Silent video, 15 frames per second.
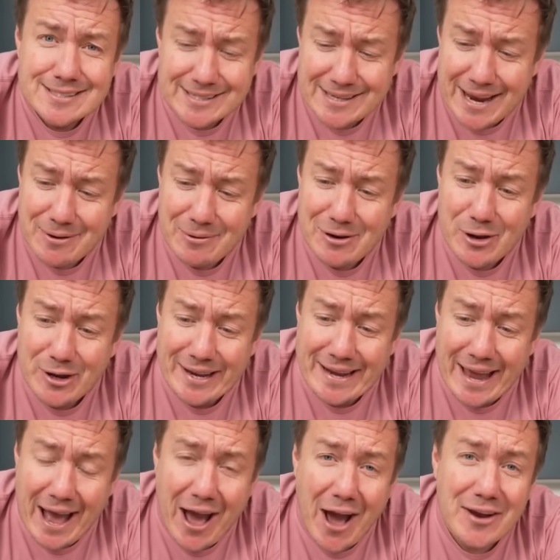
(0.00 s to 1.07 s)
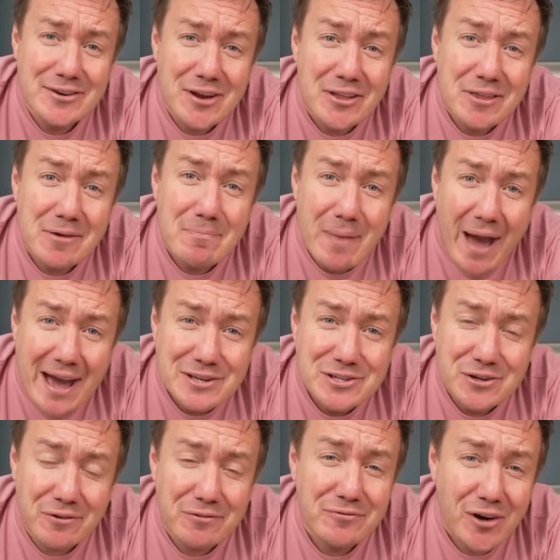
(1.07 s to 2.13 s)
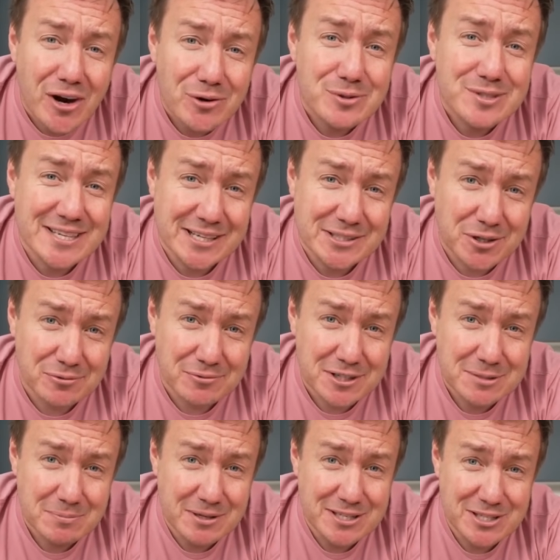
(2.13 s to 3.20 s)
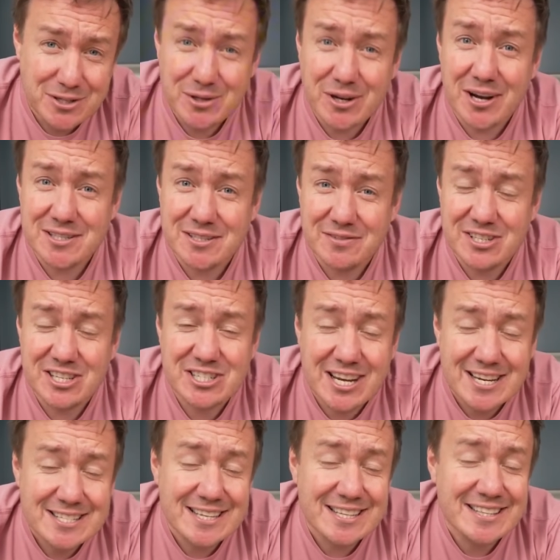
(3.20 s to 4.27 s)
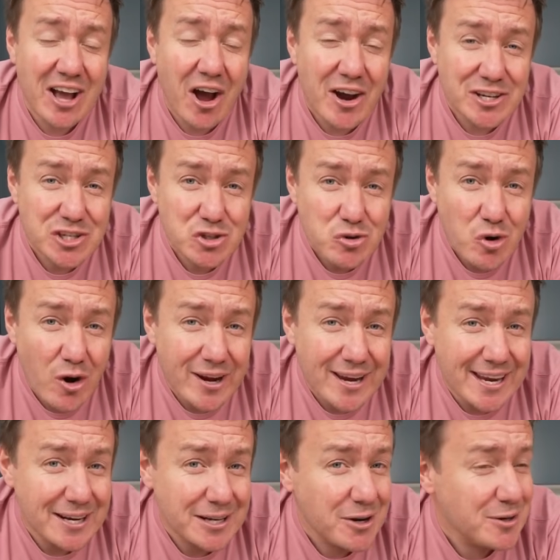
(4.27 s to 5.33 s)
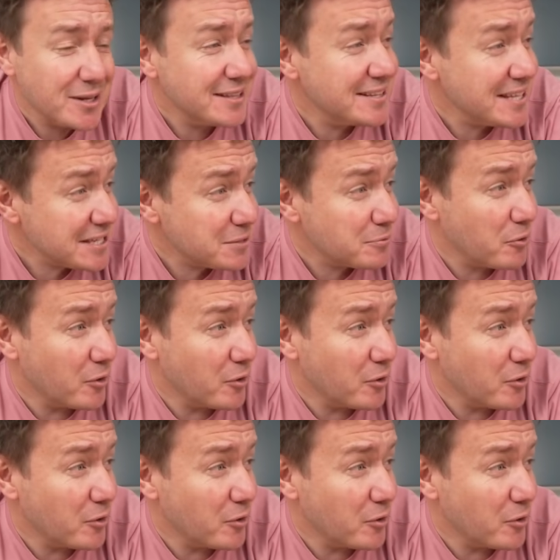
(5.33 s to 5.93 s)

Today we're looking at another batch of viral TikTok recipes. You guys have suggested that I try including this